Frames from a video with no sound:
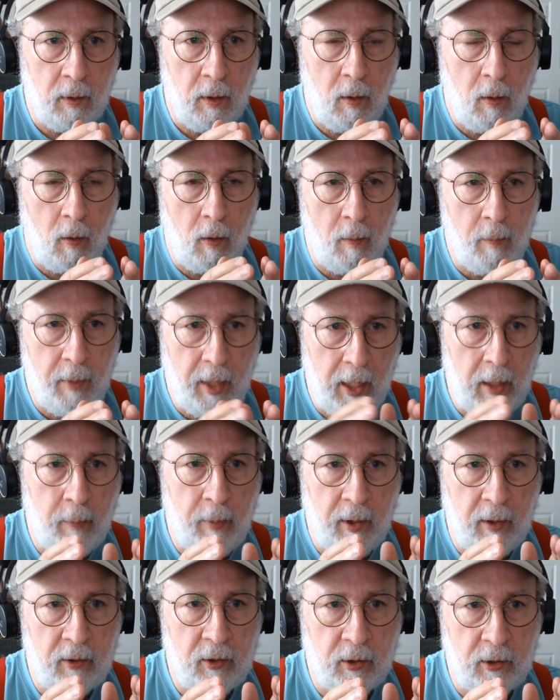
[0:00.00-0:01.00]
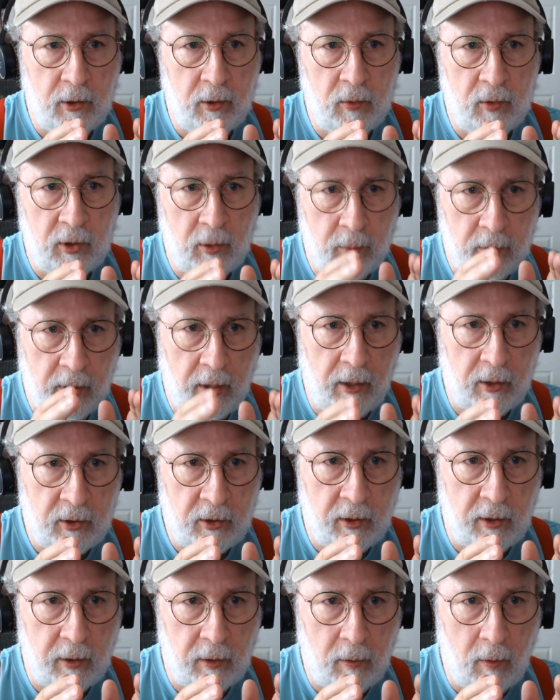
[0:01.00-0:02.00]
or maybe to do some
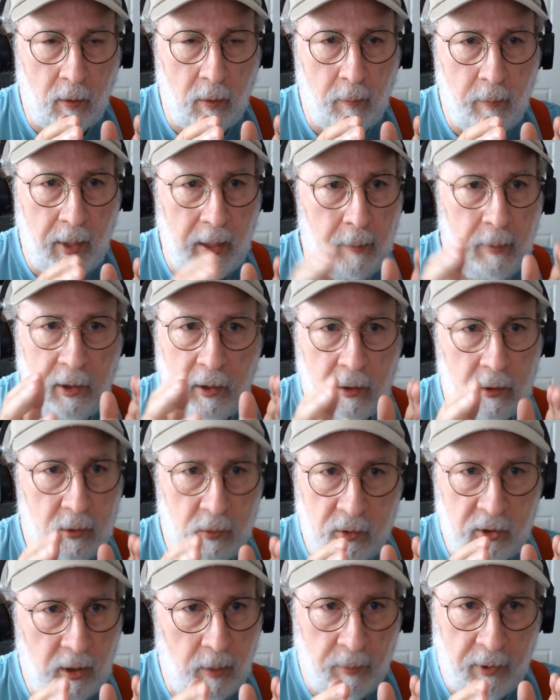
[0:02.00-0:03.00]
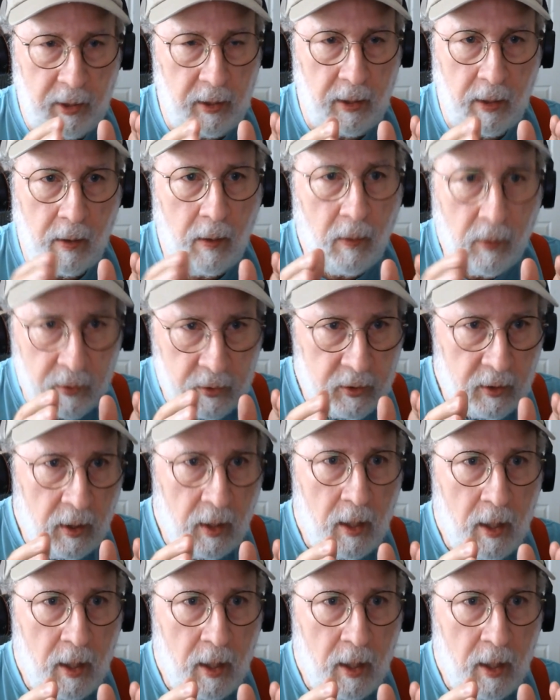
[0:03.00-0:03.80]
testing, or maybe to do something else.